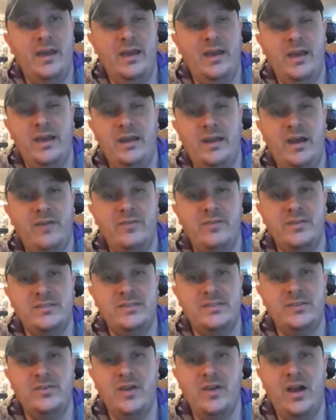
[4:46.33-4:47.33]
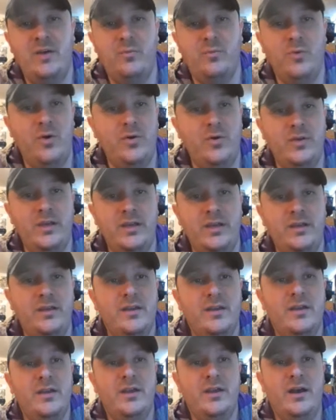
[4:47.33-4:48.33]
And obviously, you got
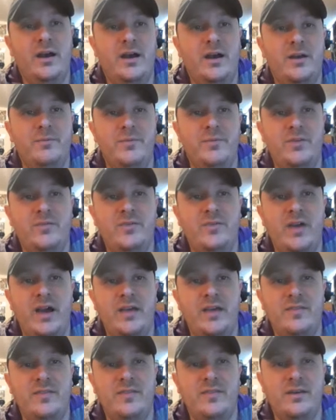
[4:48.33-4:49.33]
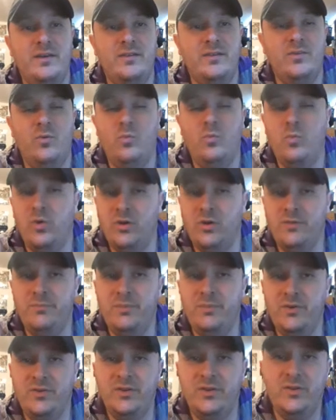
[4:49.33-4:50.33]
Rhodey, um, you've got the, the
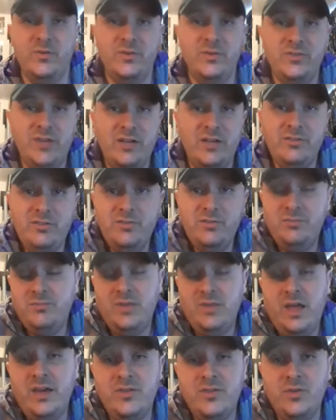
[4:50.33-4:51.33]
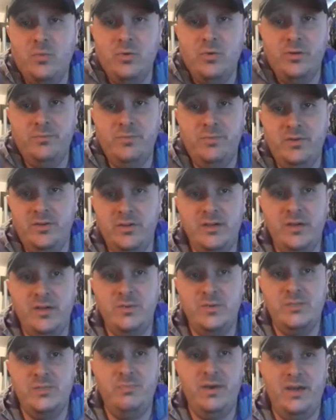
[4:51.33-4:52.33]
world building, which I do like the world building. I
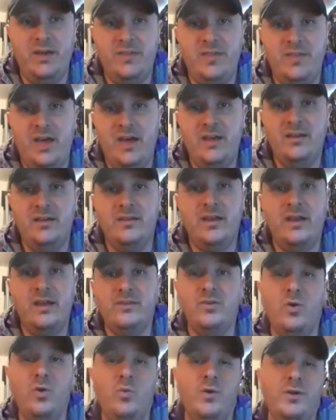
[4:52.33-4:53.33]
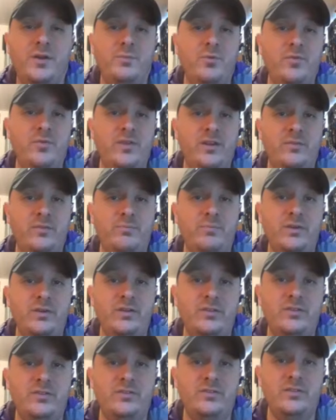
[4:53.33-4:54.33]
respect that. I don't want a movie to
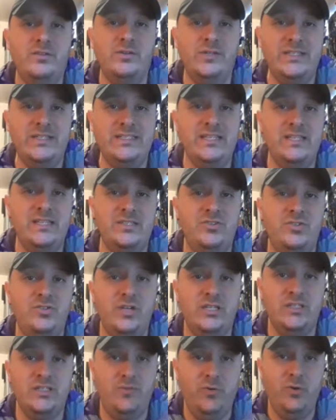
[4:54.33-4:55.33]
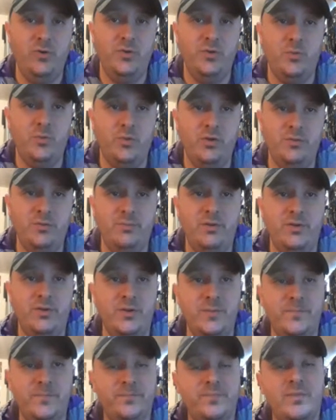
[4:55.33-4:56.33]
be to exist just for the world
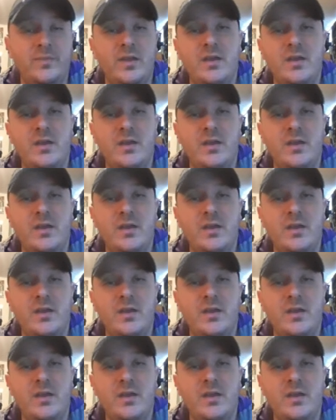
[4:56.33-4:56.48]
building